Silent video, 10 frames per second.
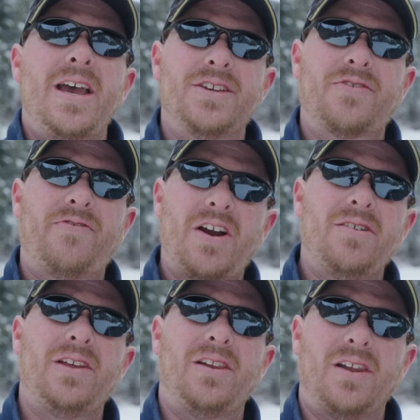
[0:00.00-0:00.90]
is
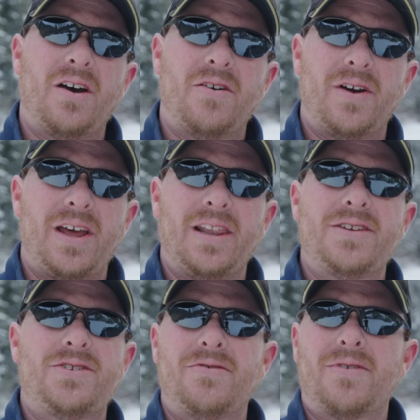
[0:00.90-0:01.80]
fairly low
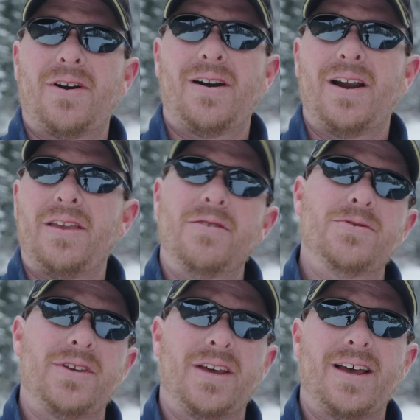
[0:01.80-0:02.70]
unless you are
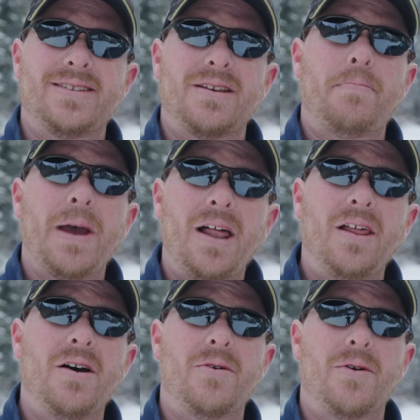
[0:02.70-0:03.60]
using it as a pillow